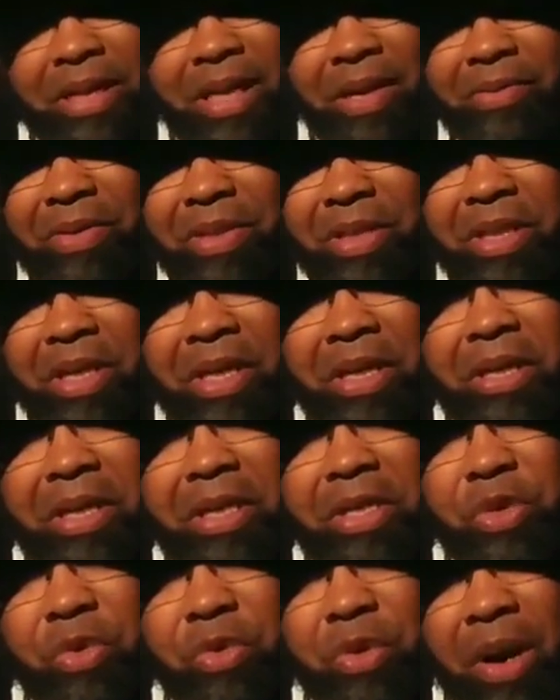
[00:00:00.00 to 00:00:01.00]

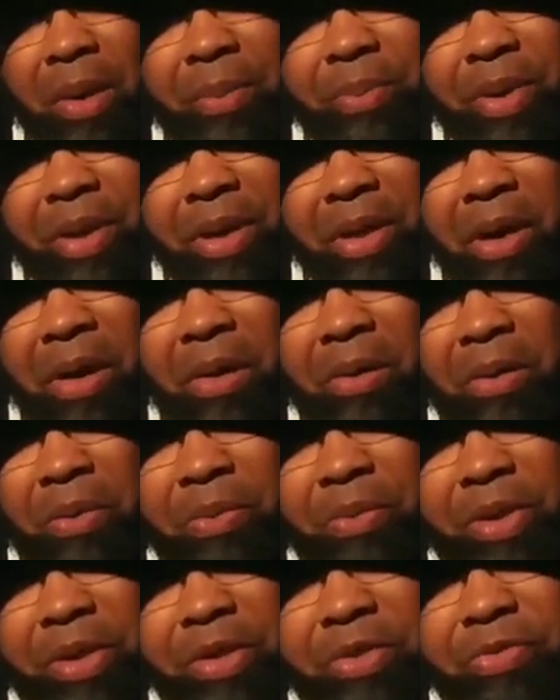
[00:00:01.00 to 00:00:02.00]
17-inch crappie caught
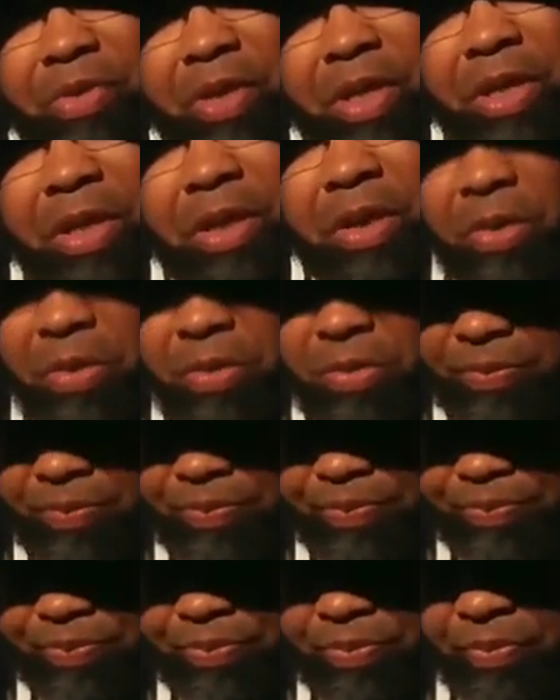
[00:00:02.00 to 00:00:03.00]
on this video.
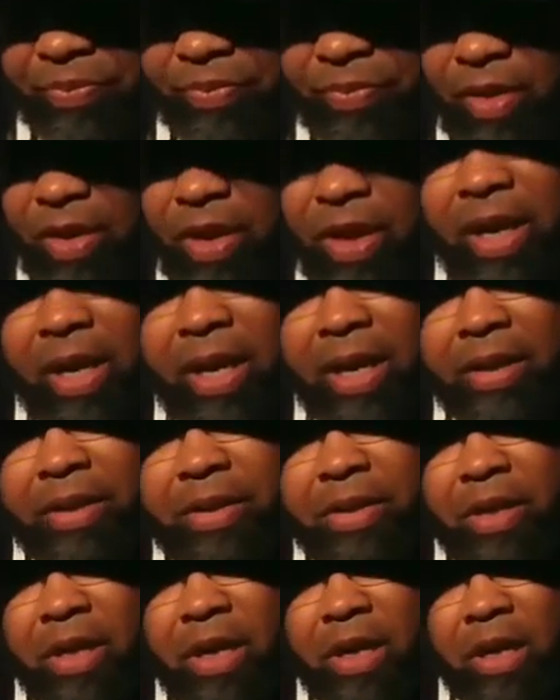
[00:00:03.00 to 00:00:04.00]

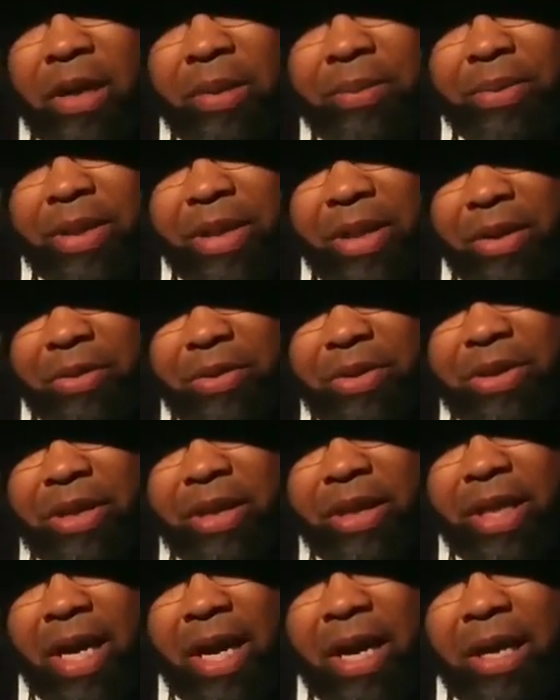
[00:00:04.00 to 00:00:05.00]
And
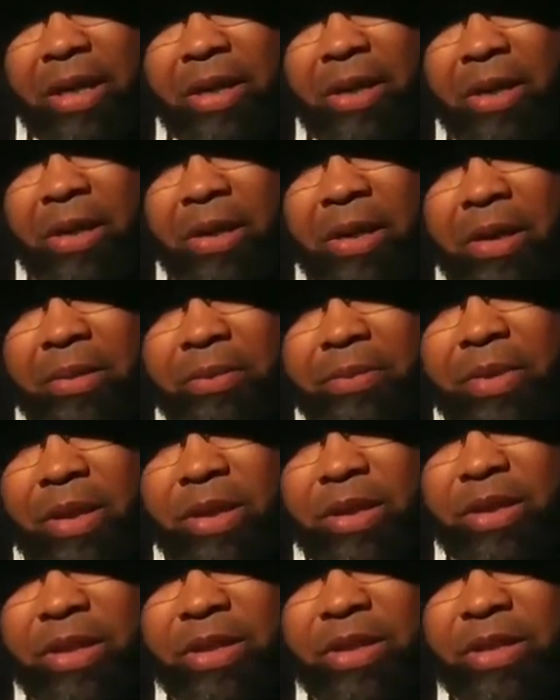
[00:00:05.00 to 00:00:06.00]
Kelsey got a
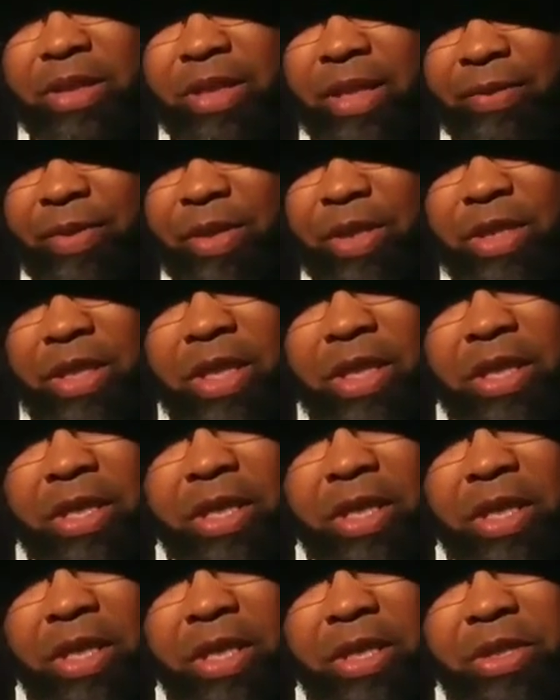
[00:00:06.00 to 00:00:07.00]

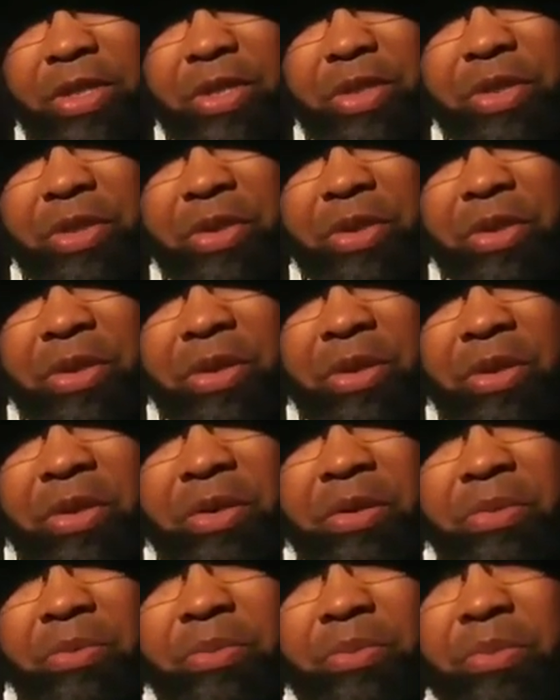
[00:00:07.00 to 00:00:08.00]
17-inch
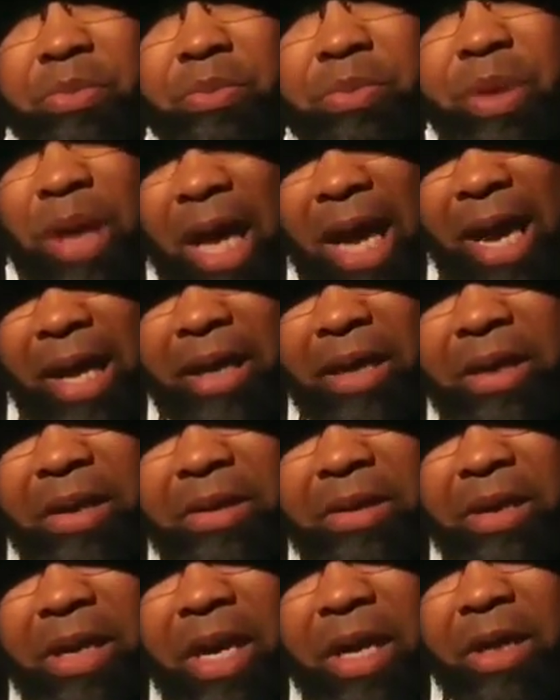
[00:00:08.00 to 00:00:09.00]
black
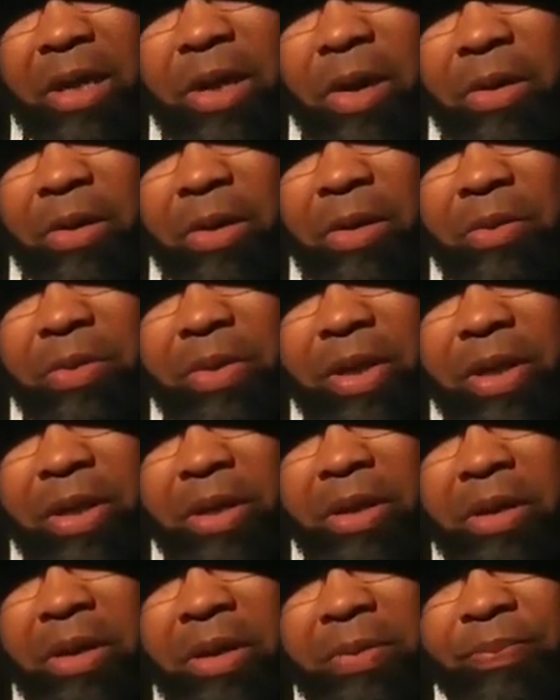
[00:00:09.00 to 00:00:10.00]
I caught on
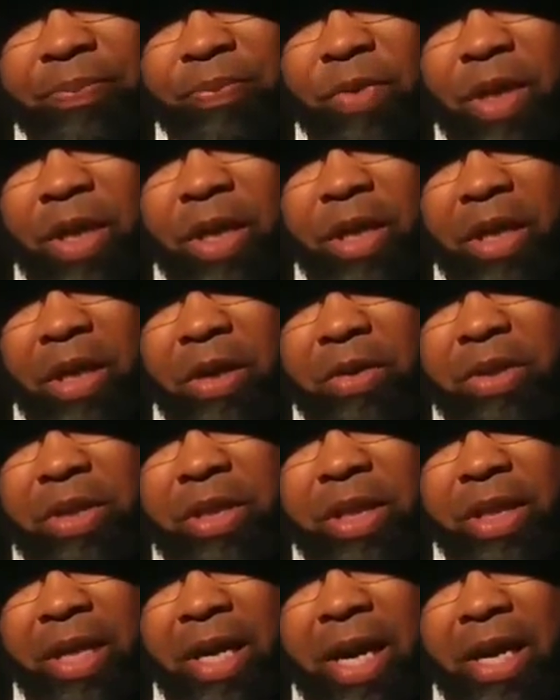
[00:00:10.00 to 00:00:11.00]
here, and
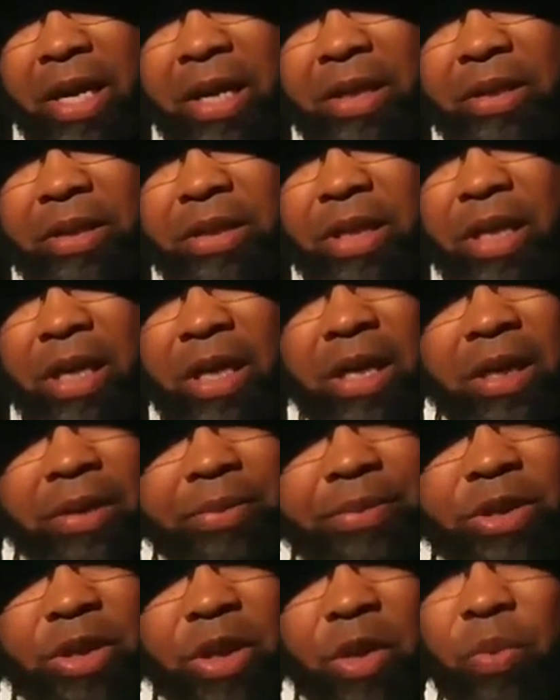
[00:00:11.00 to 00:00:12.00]
Kelsey got
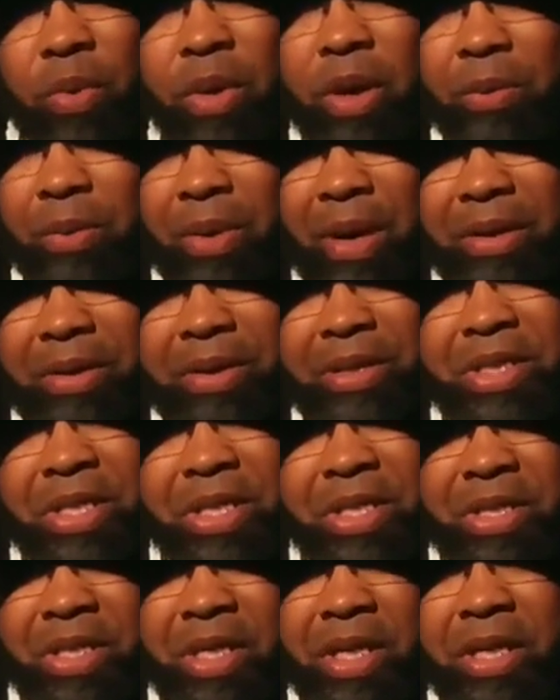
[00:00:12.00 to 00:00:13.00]
somewhere around a
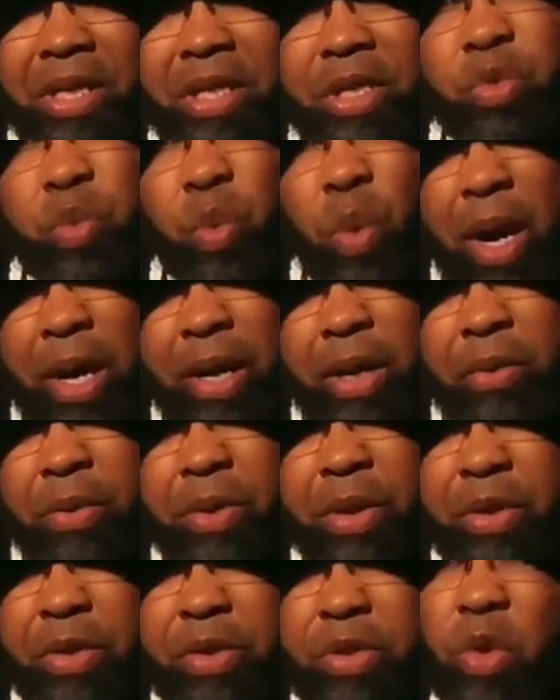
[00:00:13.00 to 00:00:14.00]
16-inch white
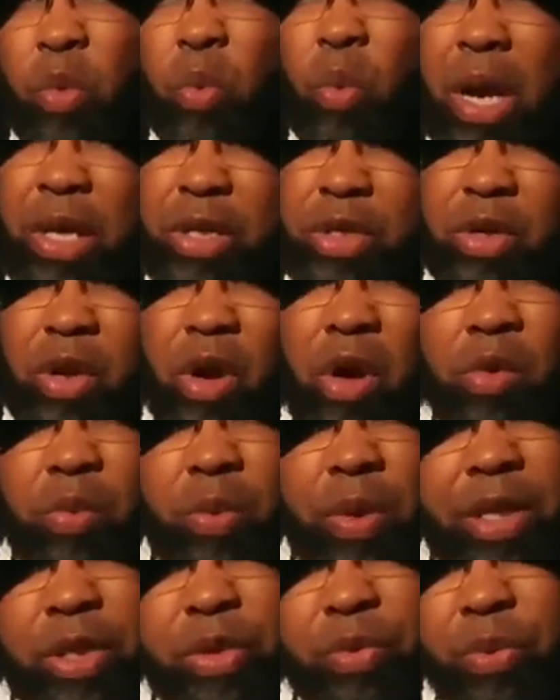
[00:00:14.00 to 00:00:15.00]
on here. So watch it all the
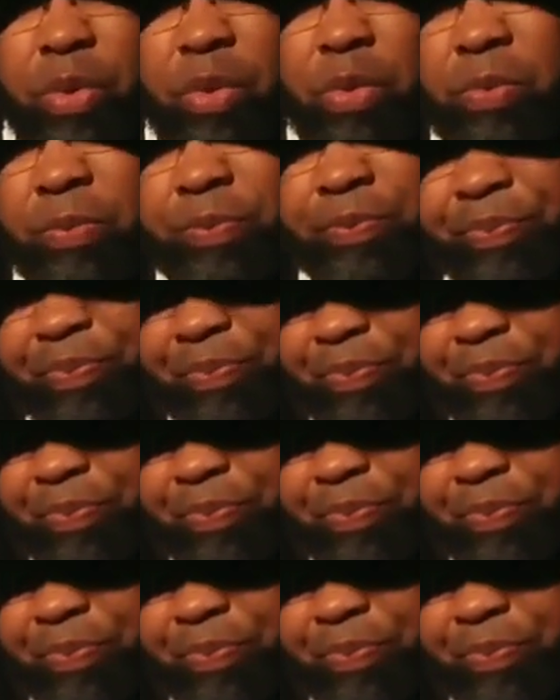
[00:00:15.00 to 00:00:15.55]
way through.